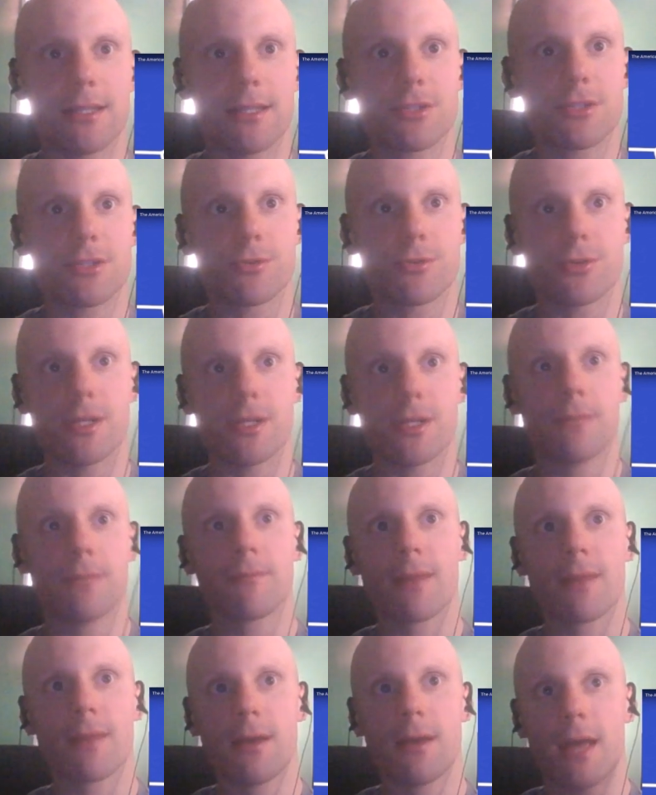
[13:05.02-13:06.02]
this retreat,
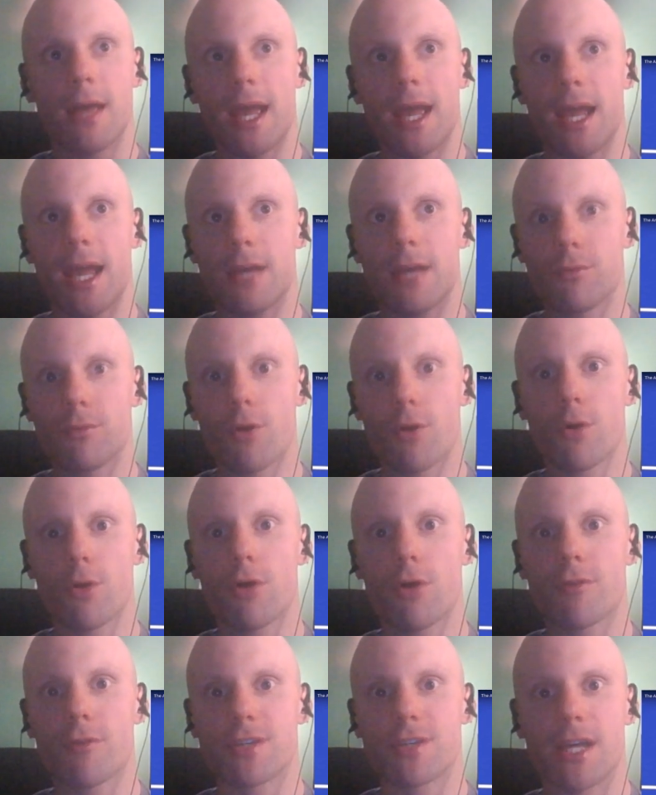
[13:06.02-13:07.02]
and rode
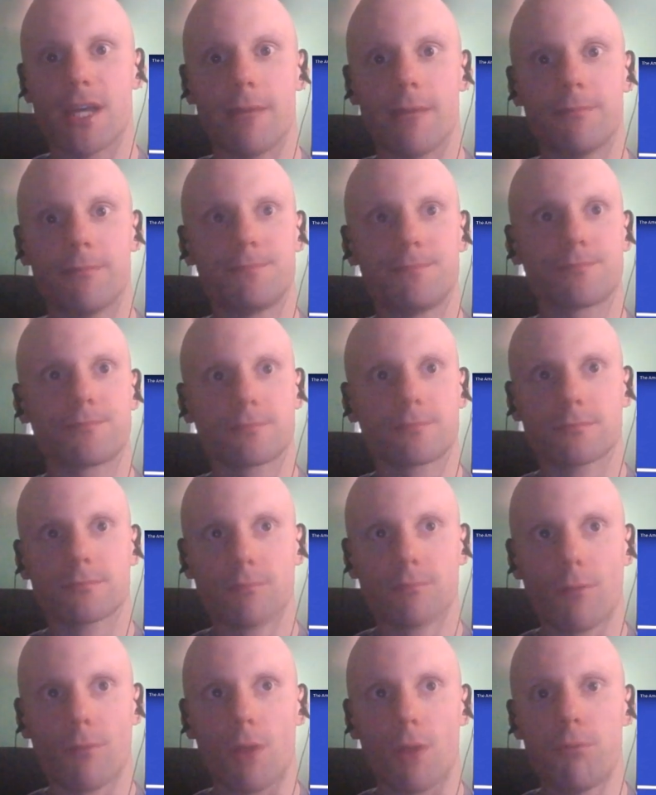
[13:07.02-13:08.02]
over to him,
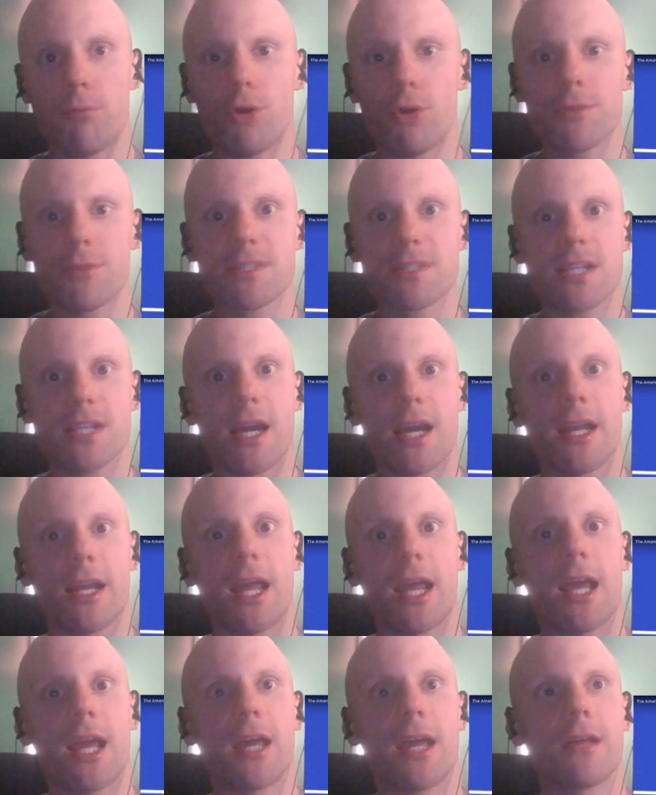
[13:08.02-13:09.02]
pulled him aside,
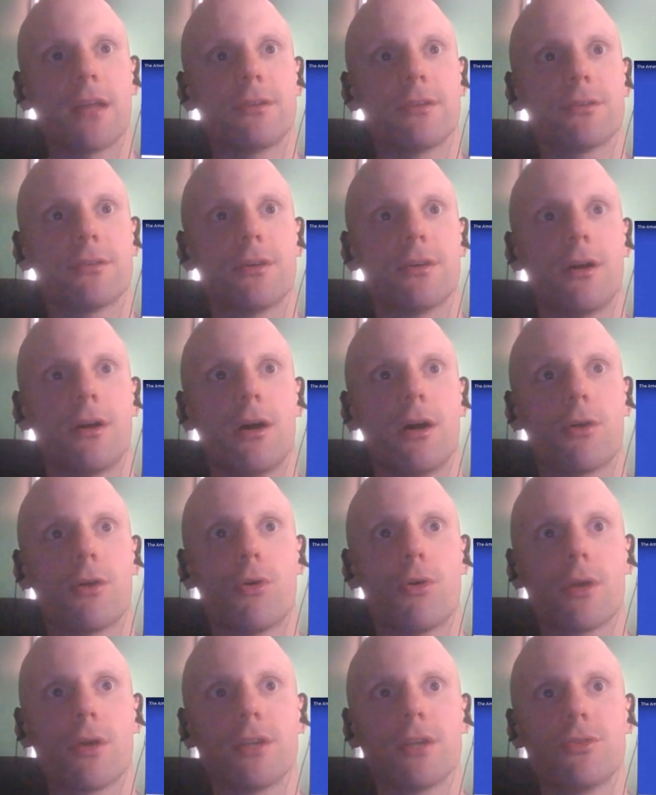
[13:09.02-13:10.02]
and
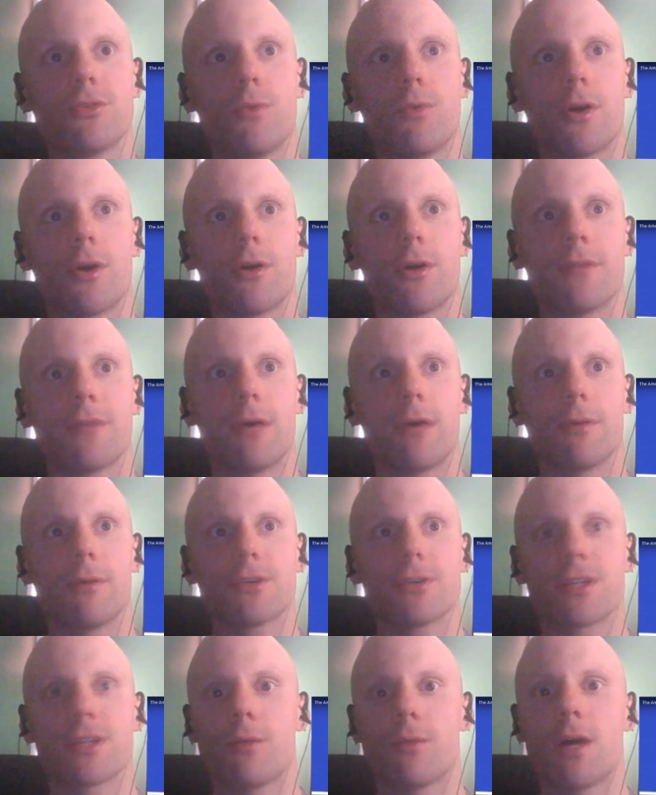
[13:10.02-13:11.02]
according to now,
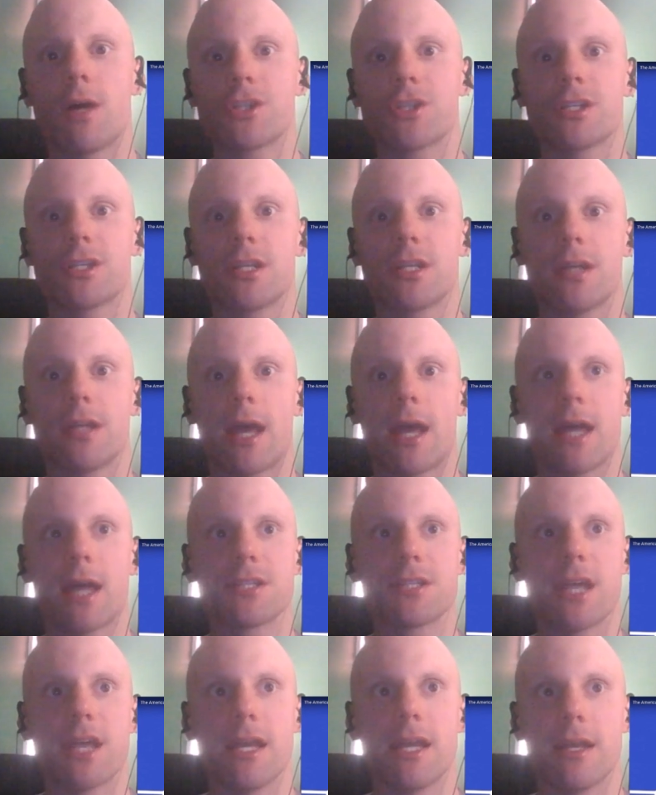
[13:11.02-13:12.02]
here's the thing, Washington
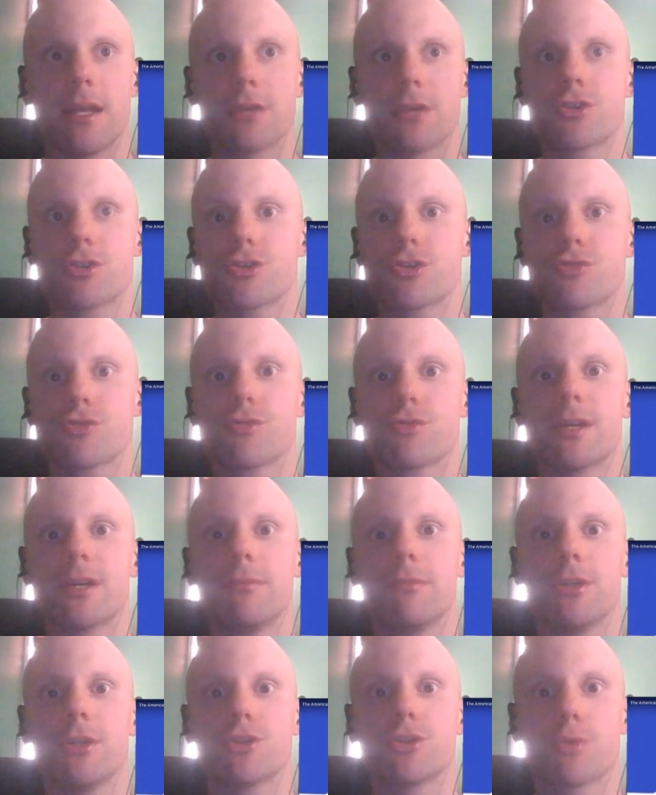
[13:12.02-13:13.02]
has an
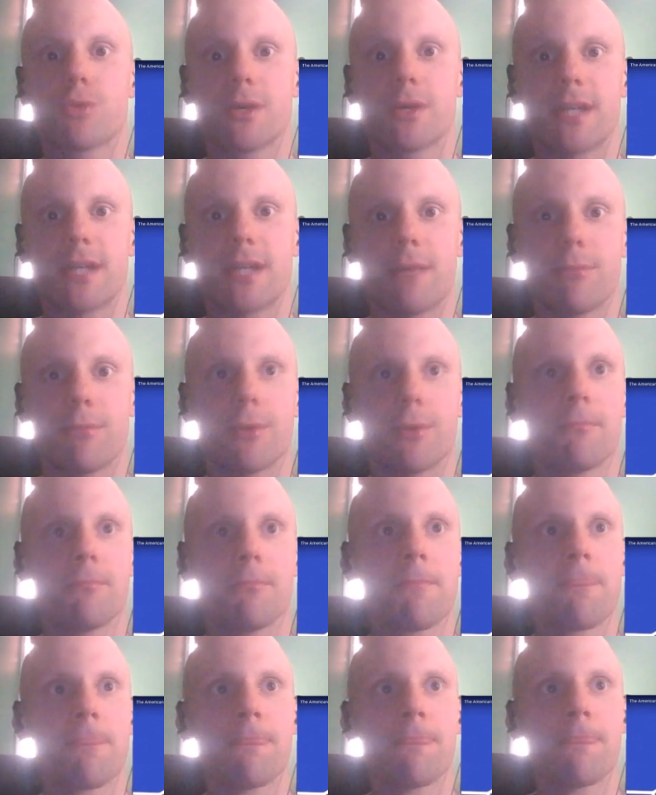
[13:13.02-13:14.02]
extremely short temper.
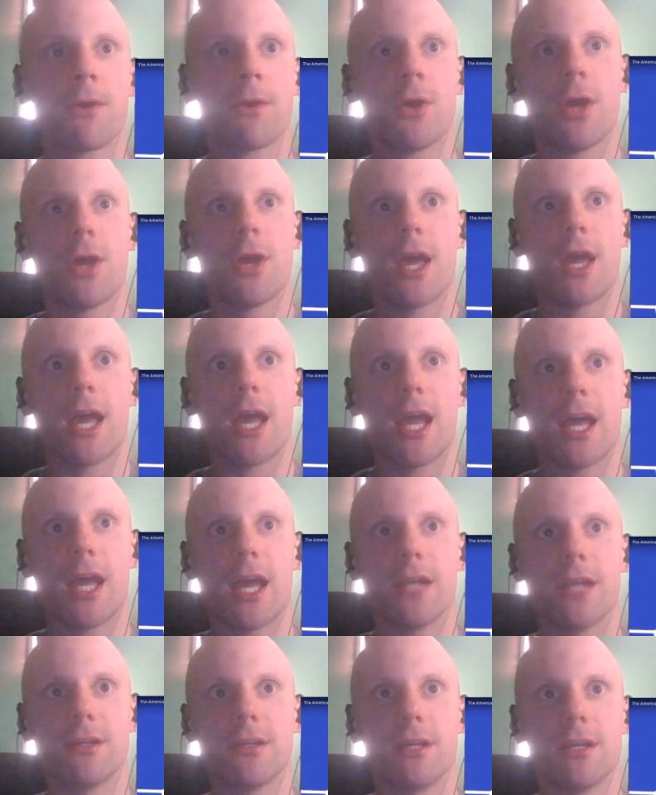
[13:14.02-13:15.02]

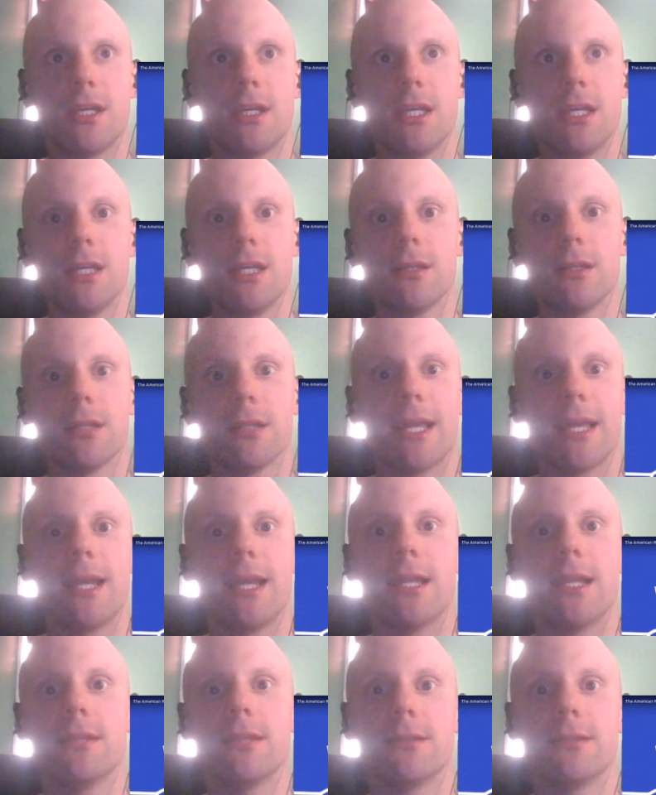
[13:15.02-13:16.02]
And he laid
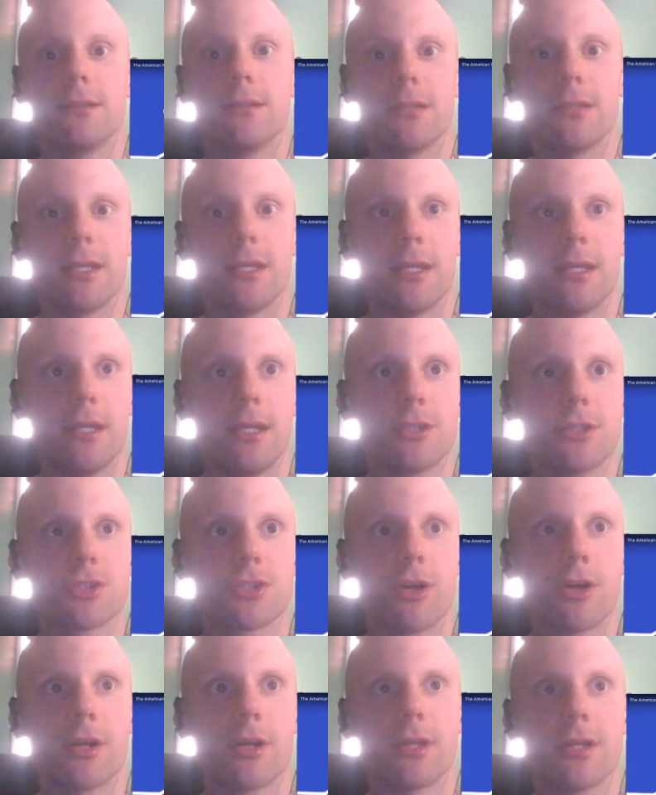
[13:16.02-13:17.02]
into Lee. He
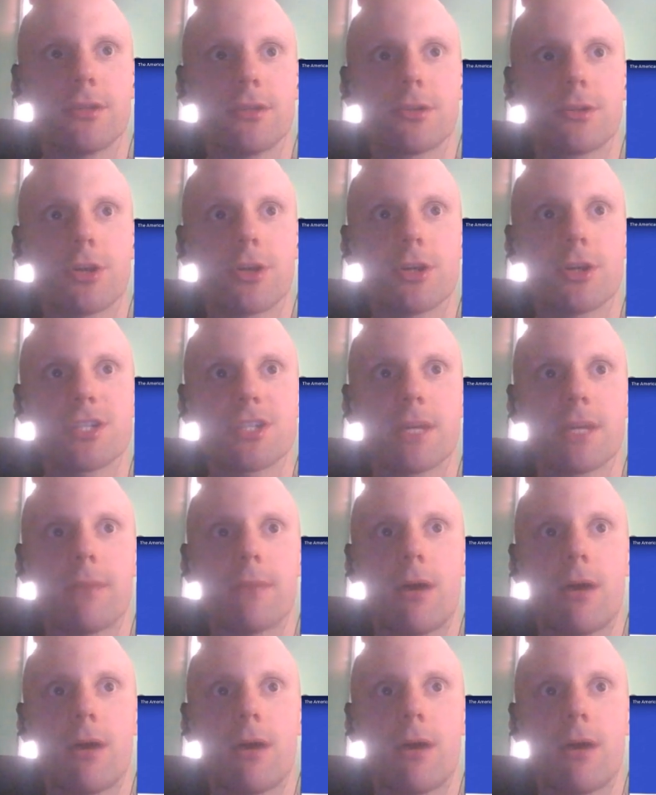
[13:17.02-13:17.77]
started cursing him